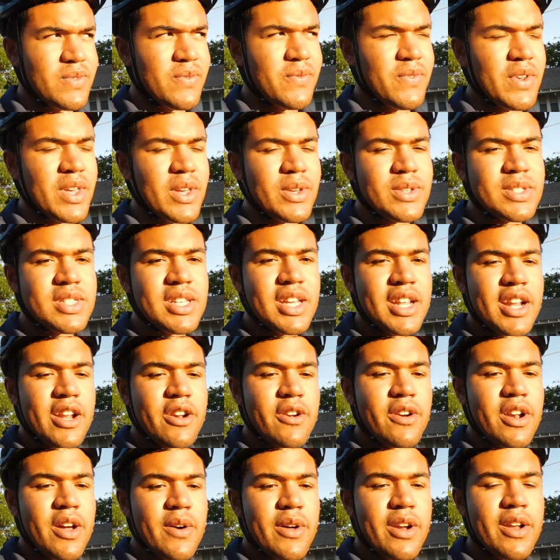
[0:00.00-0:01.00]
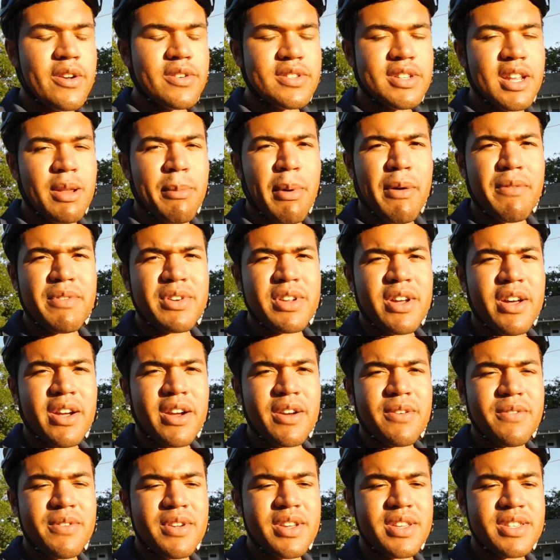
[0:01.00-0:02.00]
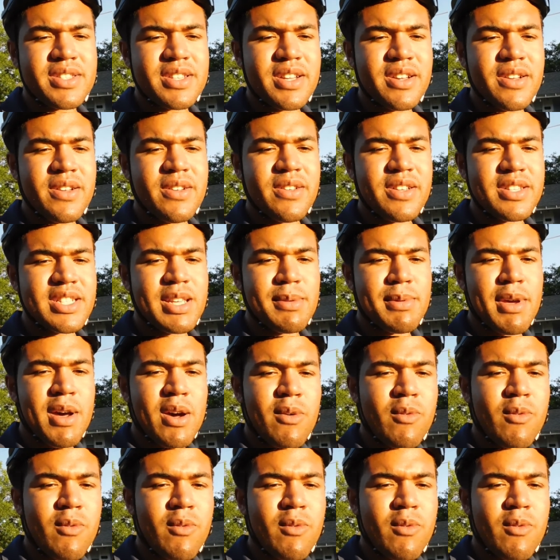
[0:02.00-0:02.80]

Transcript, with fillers: feel, see, and under know and understand about photography. So let's keep going